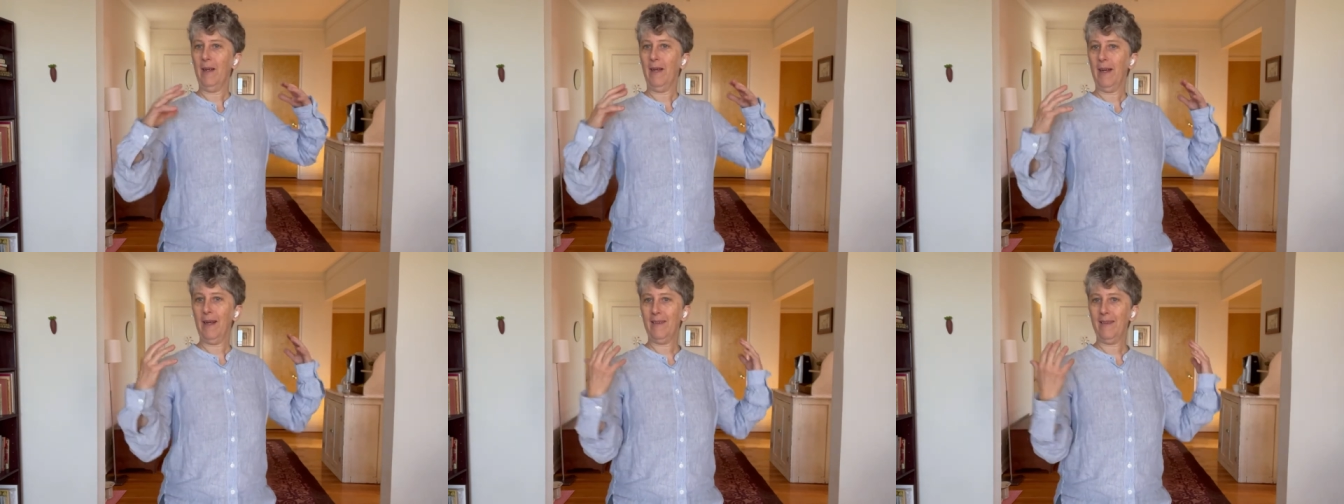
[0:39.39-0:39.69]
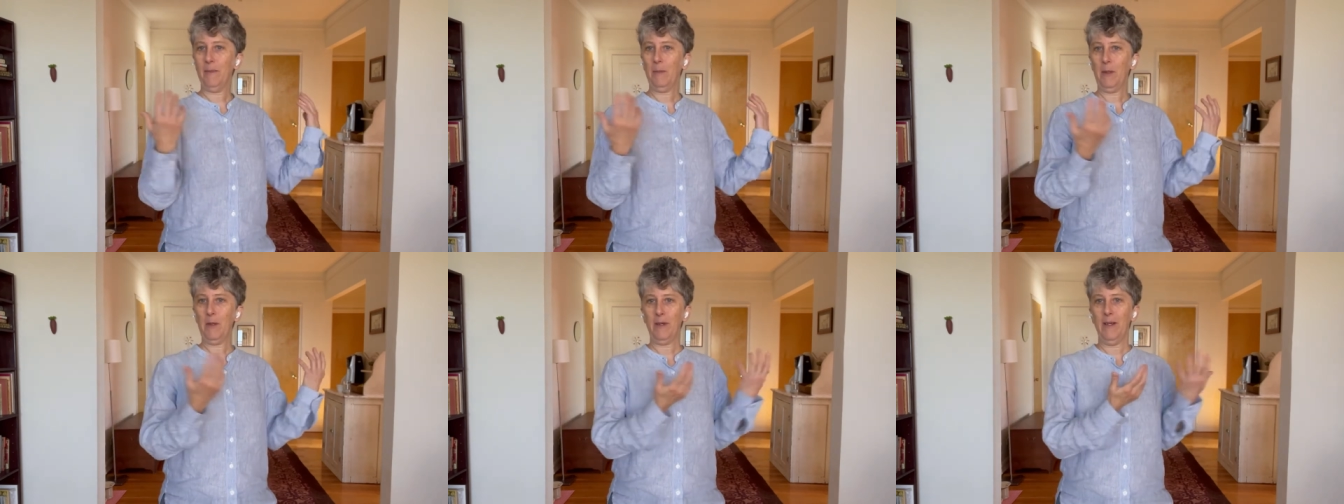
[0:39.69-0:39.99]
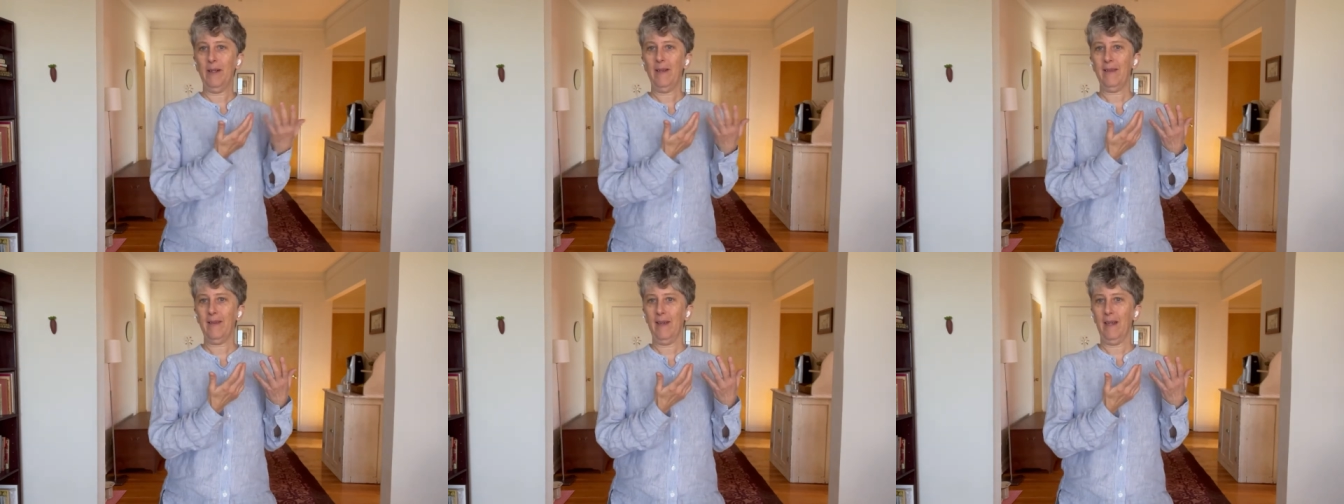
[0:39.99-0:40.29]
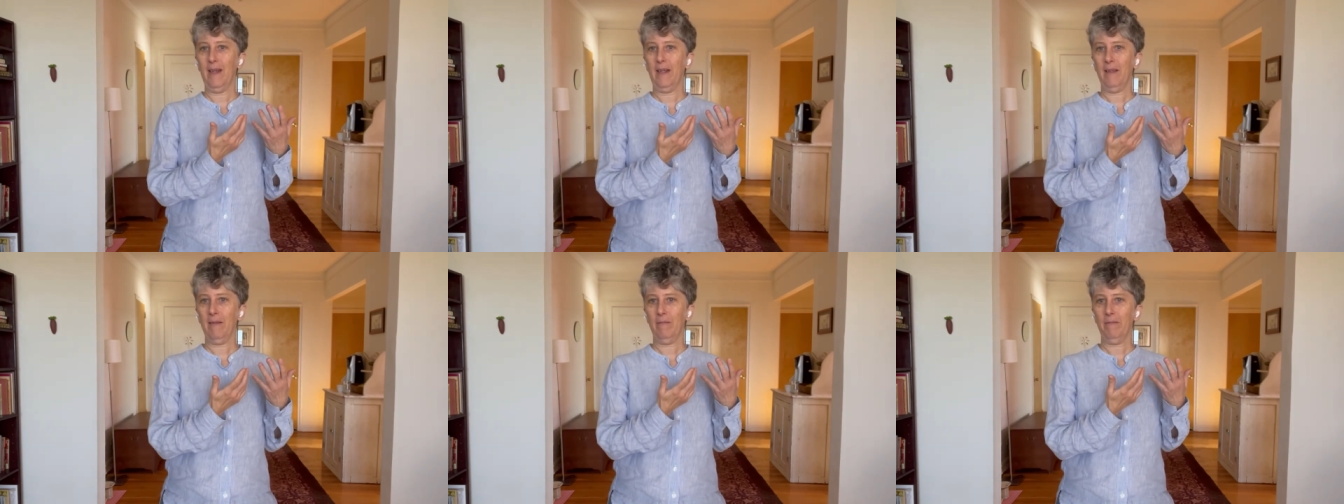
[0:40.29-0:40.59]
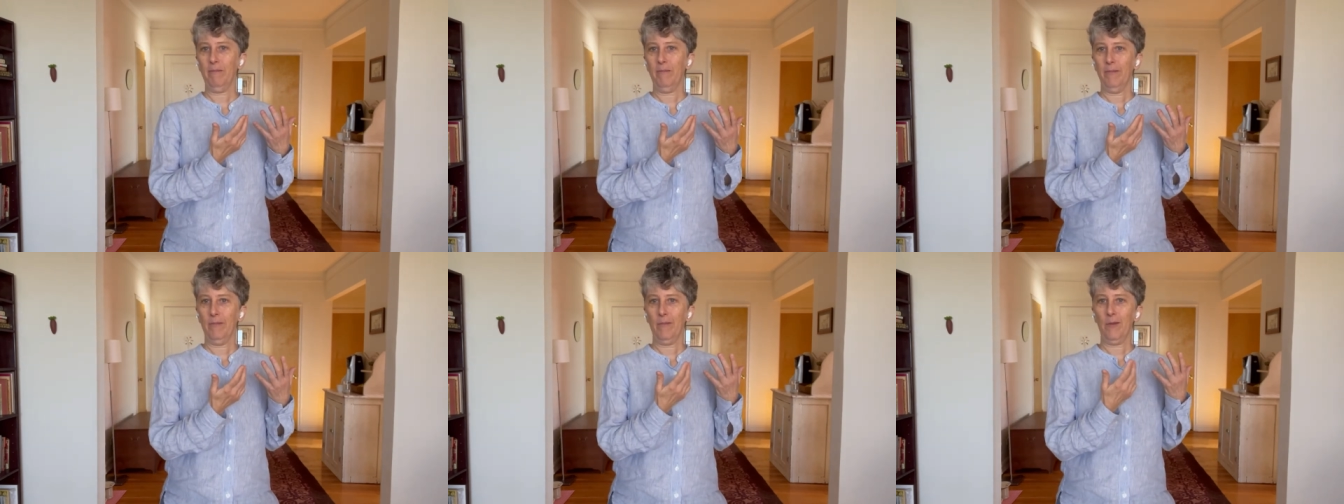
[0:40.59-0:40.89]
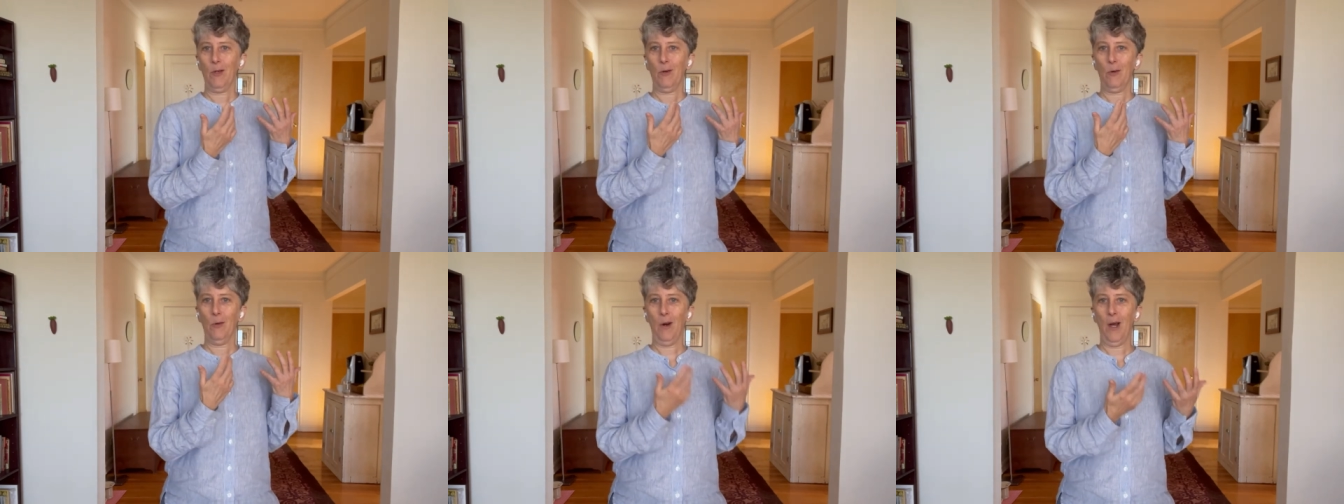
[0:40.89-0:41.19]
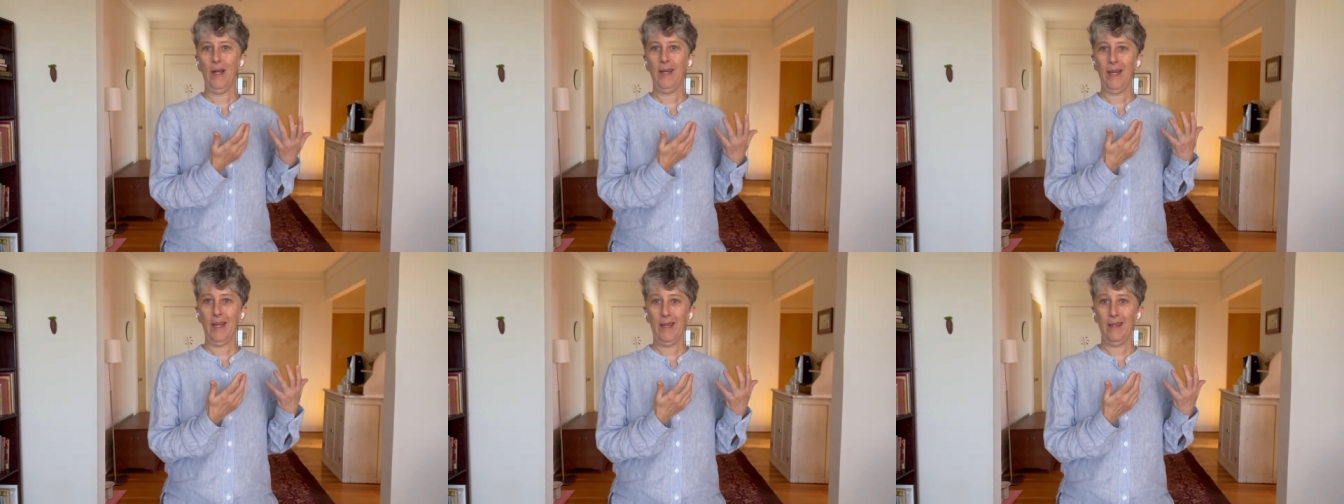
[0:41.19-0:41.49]
experiencing
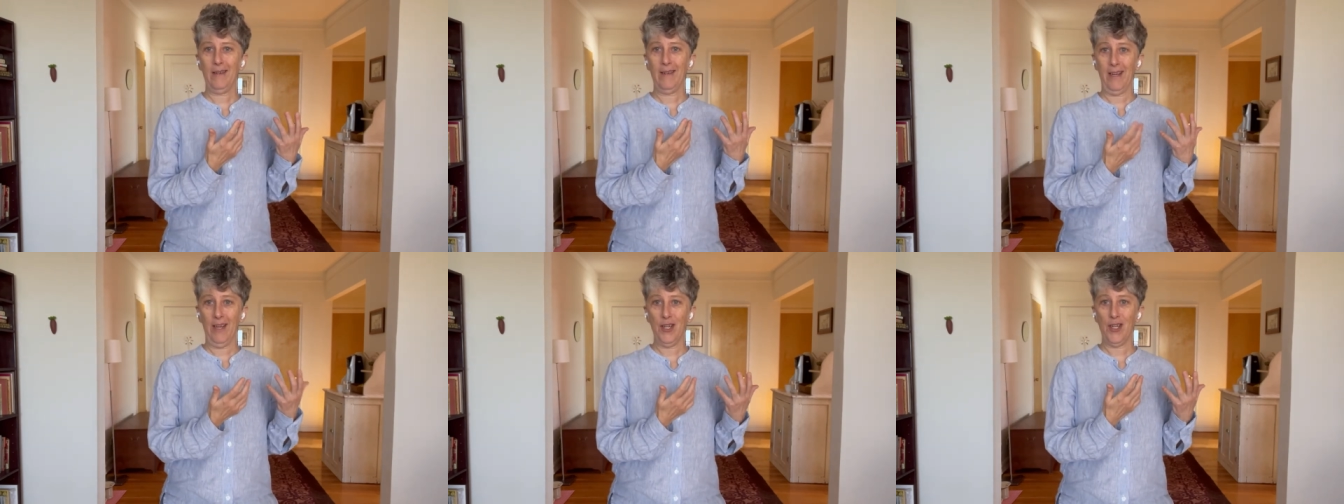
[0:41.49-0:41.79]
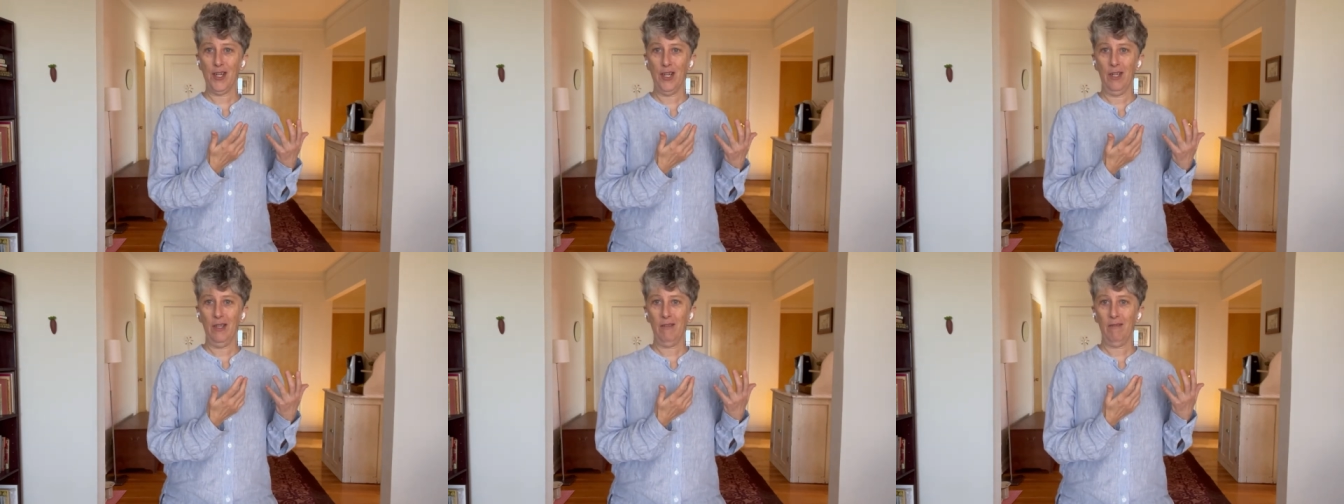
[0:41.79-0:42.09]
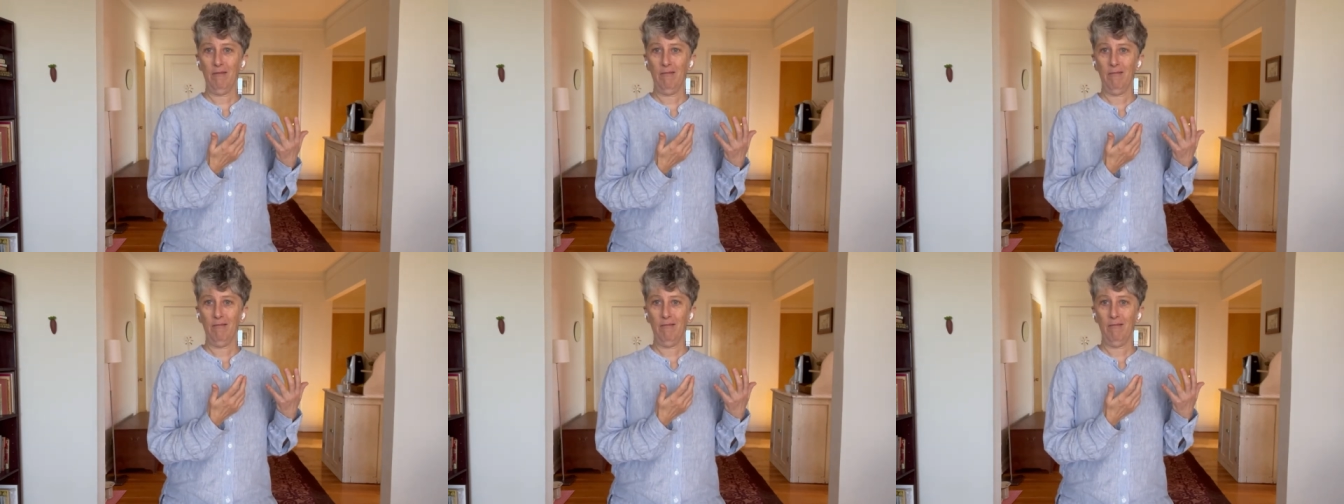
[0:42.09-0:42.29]
chronic tension